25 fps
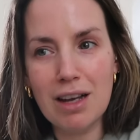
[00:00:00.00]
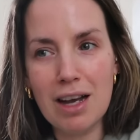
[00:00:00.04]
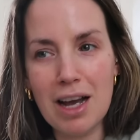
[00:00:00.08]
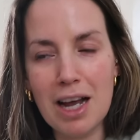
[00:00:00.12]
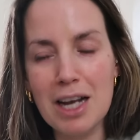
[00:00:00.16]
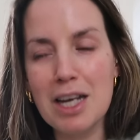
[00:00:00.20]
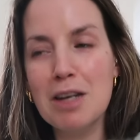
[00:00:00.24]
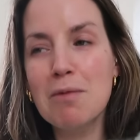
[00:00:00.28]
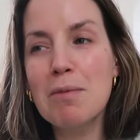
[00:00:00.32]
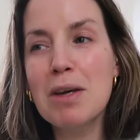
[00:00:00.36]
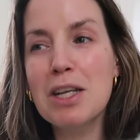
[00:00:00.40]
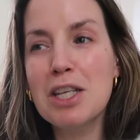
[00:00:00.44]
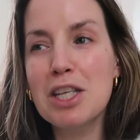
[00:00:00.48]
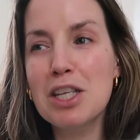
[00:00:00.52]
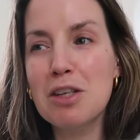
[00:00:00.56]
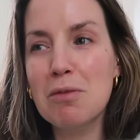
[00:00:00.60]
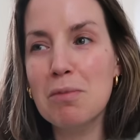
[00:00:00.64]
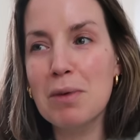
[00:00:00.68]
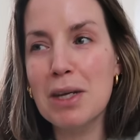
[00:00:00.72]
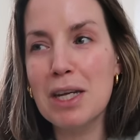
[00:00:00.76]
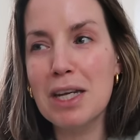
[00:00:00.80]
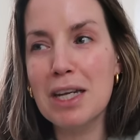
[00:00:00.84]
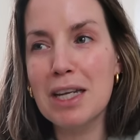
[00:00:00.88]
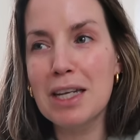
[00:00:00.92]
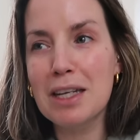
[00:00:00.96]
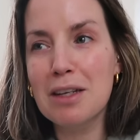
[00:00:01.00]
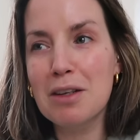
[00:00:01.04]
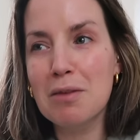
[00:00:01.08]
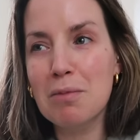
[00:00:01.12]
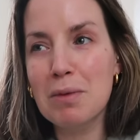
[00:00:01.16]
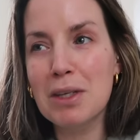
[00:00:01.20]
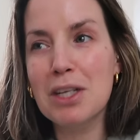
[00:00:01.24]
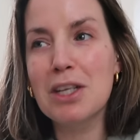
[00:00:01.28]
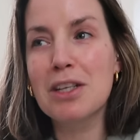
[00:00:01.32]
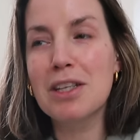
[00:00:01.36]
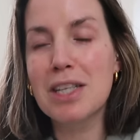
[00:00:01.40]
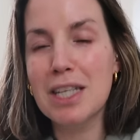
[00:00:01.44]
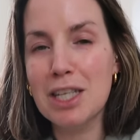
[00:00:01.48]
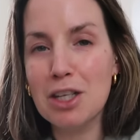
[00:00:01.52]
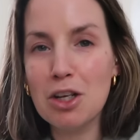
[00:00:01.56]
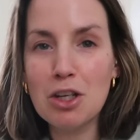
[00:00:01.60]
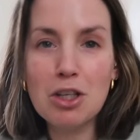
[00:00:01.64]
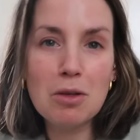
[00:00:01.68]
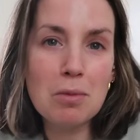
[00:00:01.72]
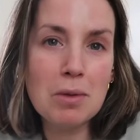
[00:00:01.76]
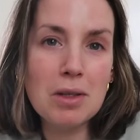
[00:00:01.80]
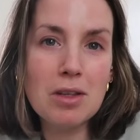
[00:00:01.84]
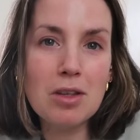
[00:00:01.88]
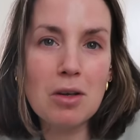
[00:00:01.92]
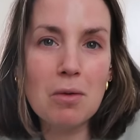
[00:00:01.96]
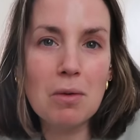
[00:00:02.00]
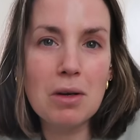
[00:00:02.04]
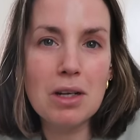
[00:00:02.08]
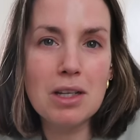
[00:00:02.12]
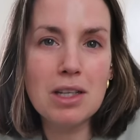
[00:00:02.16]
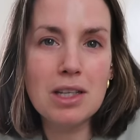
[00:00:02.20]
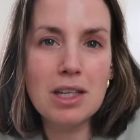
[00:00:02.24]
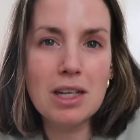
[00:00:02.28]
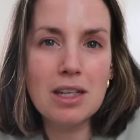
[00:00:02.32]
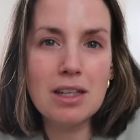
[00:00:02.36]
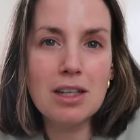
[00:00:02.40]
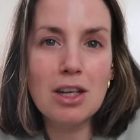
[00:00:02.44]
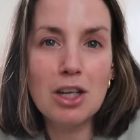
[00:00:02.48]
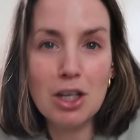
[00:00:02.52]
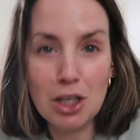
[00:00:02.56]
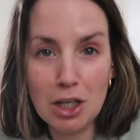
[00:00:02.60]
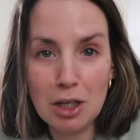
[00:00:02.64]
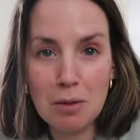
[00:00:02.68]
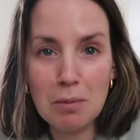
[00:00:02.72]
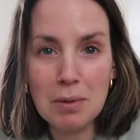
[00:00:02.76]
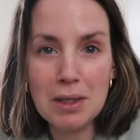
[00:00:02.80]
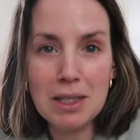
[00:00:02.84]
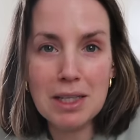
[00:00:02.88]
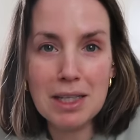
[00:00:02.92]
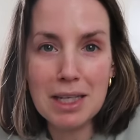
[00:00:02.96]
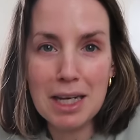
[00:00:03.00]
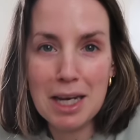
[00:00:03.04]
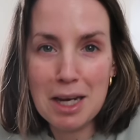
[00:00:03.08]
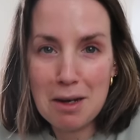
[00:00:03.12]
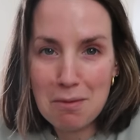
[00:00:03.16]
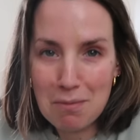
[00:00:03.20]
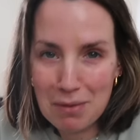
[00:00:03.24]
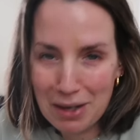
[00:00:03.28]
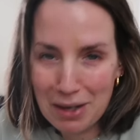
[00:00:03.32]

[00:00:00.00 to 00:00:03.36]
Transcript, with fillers: And he messaged me because he knows me so well and said, are you going to be asleep?